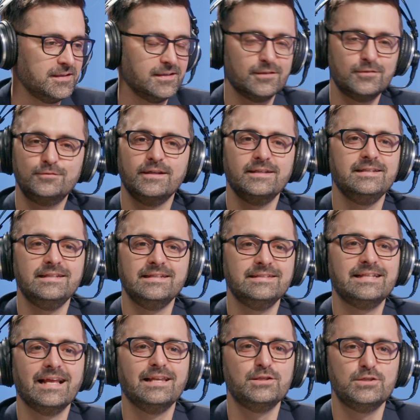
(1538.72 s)
ready
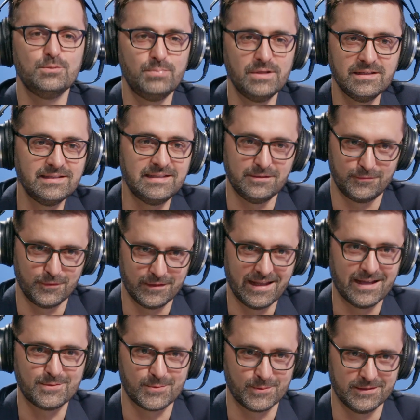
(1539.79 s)
intelligibility for
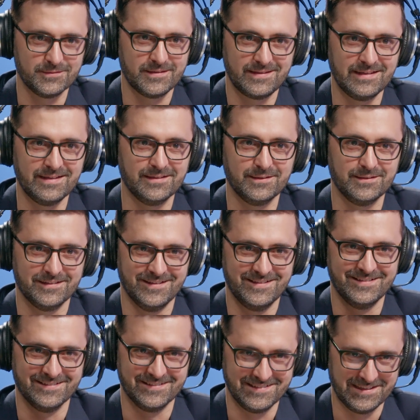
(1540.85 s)
that sort of thing
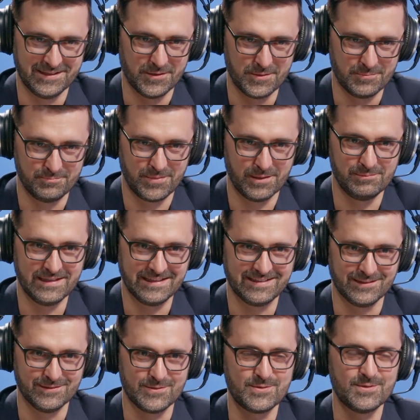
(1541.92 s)
in our public
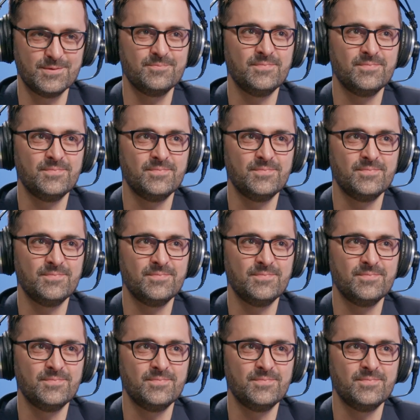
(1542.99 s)
culture.